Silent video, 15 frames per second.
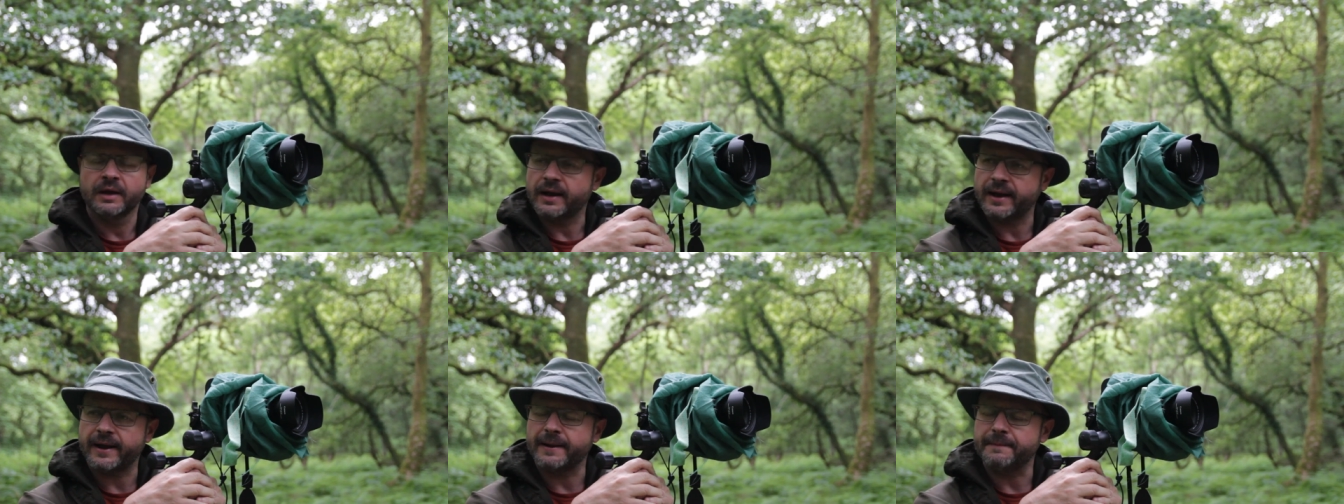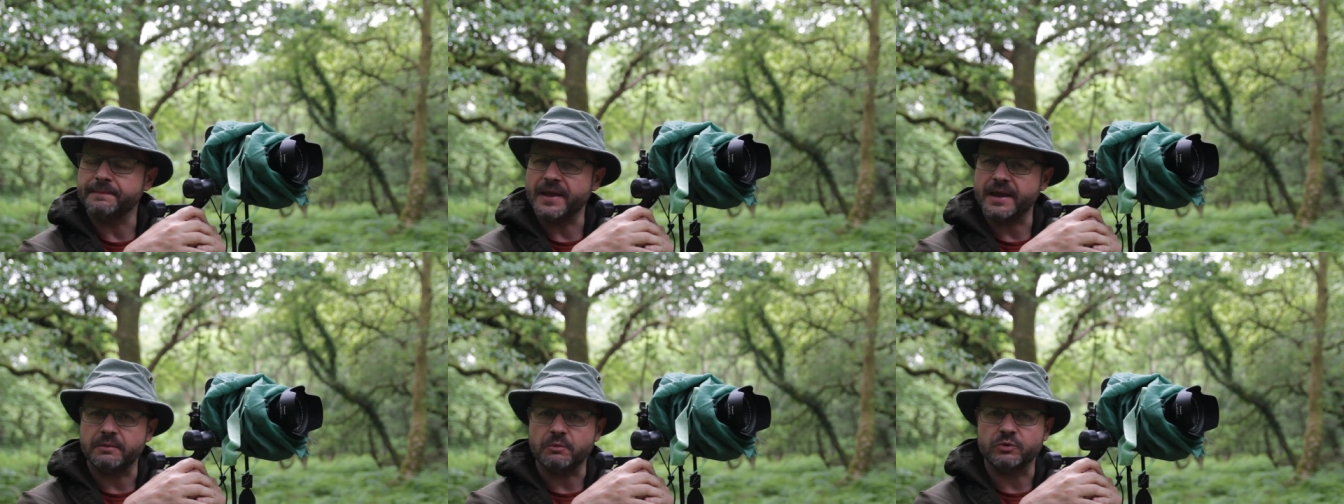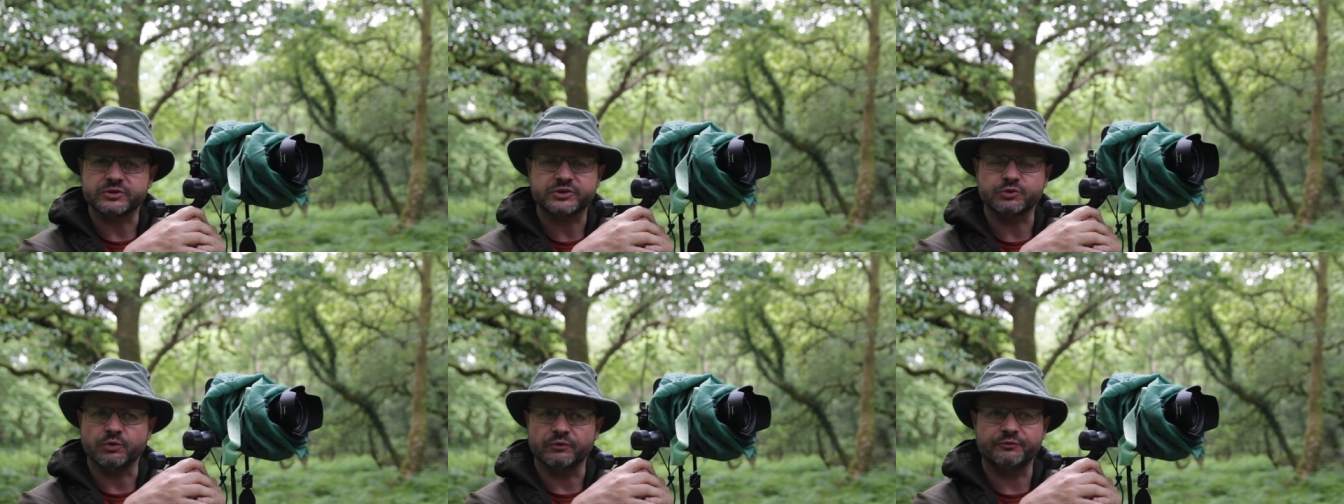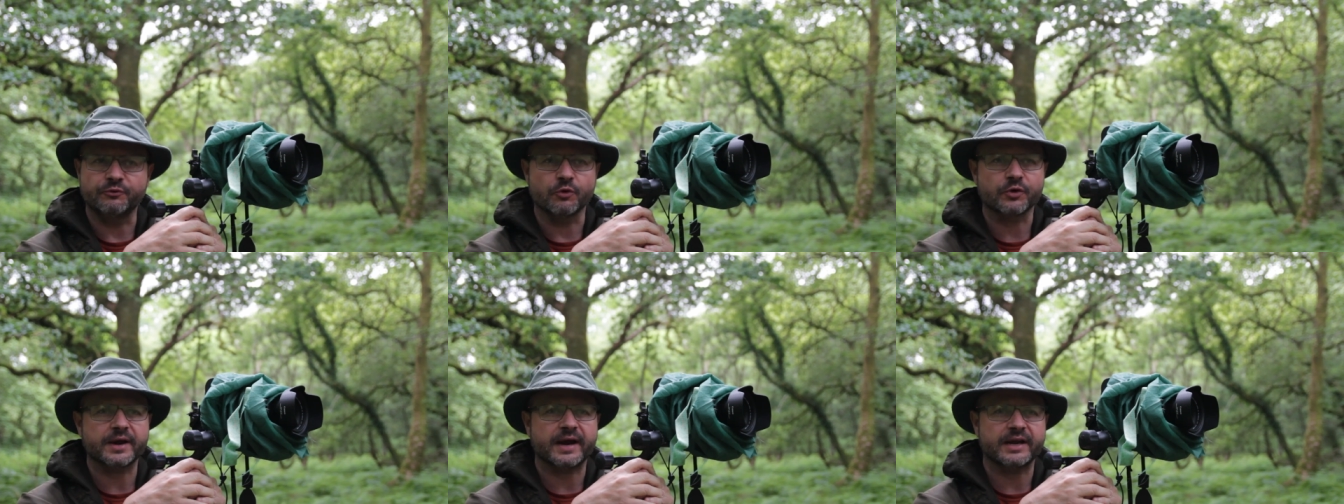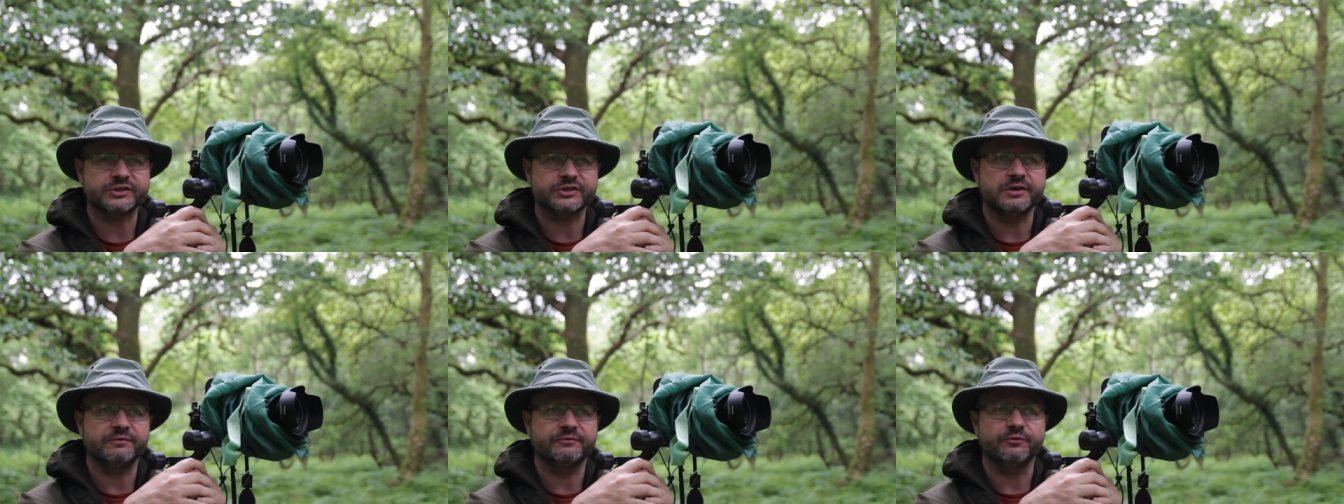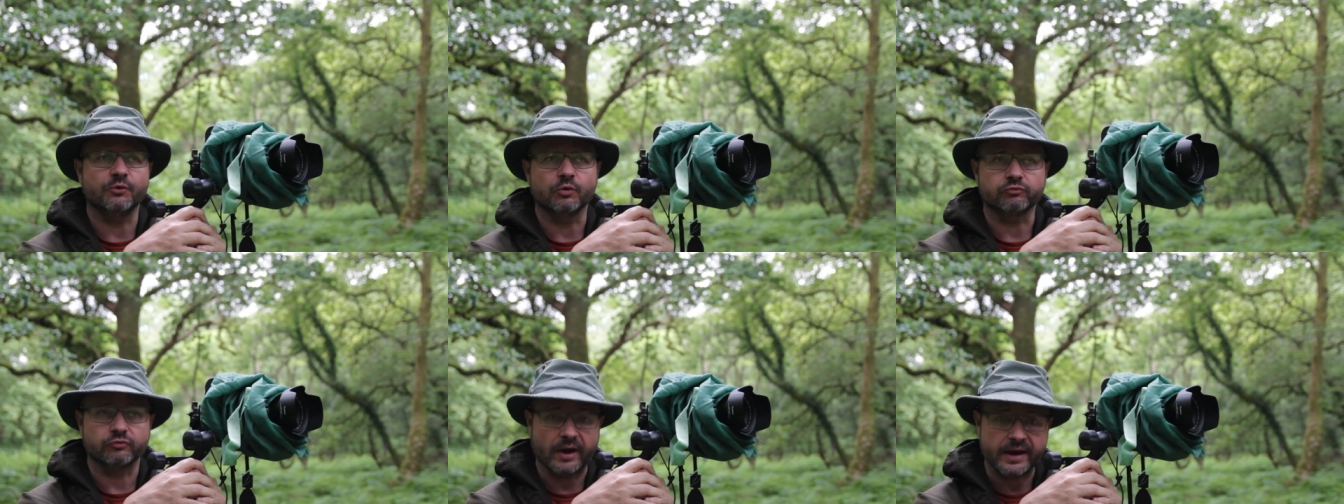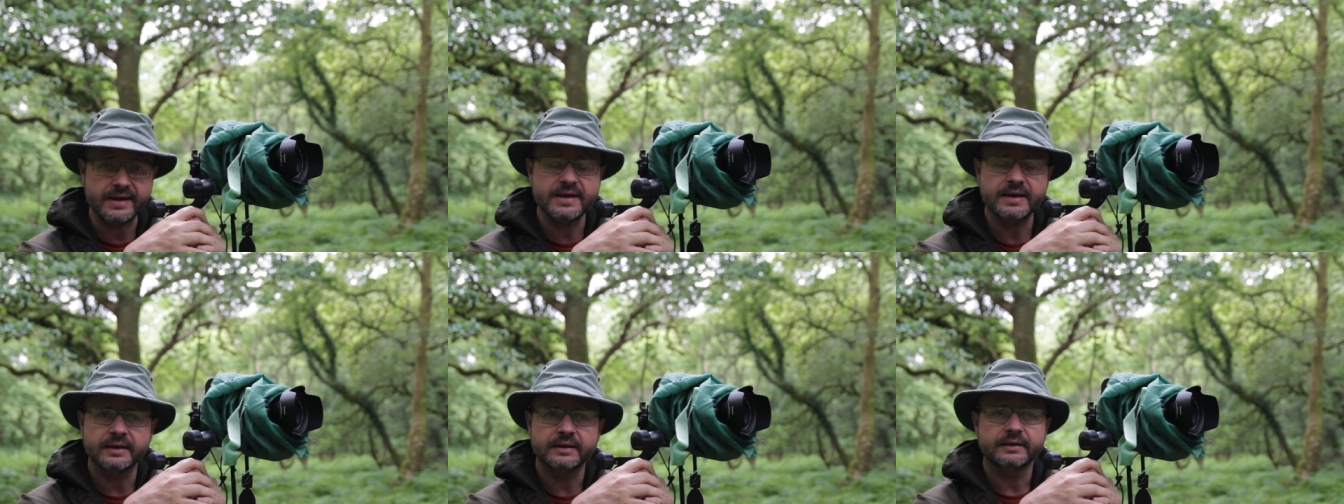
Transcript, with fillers: Um, it was sort of forecasted for rain.